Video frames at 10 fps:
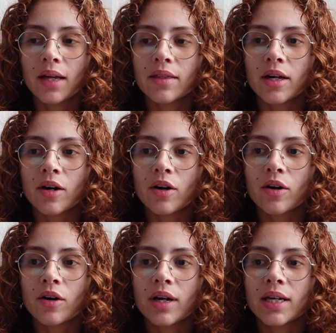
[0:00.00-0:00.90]

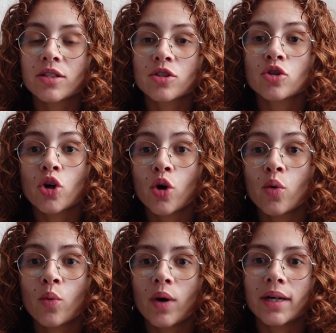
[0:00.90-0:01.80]
There's
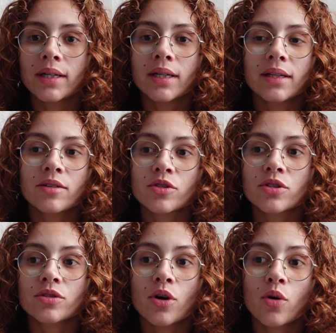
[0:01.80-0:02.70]

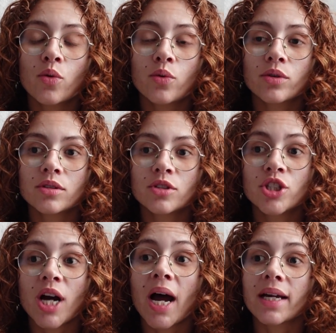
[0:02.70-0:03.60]
no
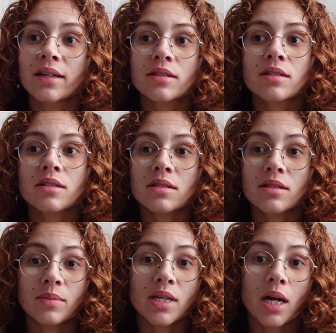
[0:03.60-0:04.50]
giants
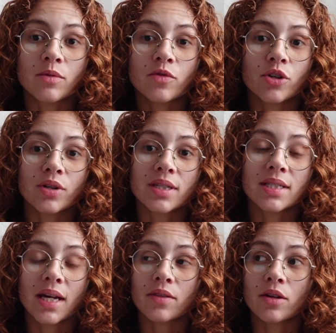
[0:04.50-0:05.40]
sometimes for you to
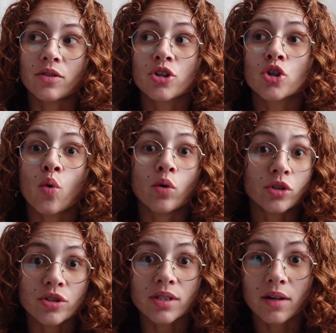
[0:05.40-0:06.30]
stand on the
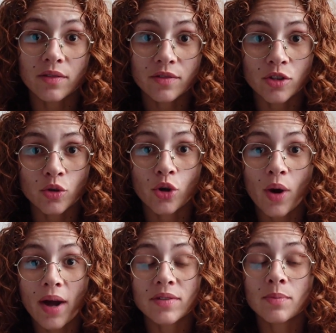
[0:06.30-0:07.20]
shoulders of. So you
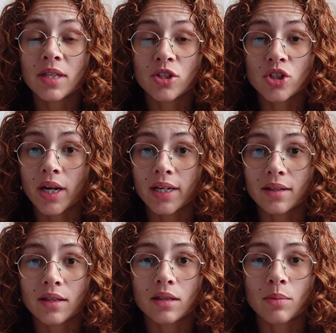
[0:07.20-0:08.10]
have to be the
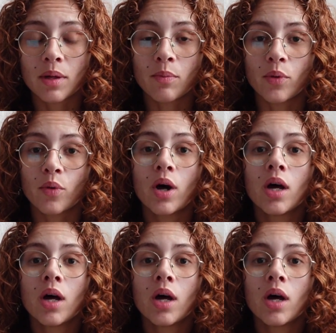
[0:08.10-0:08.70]
giant that the people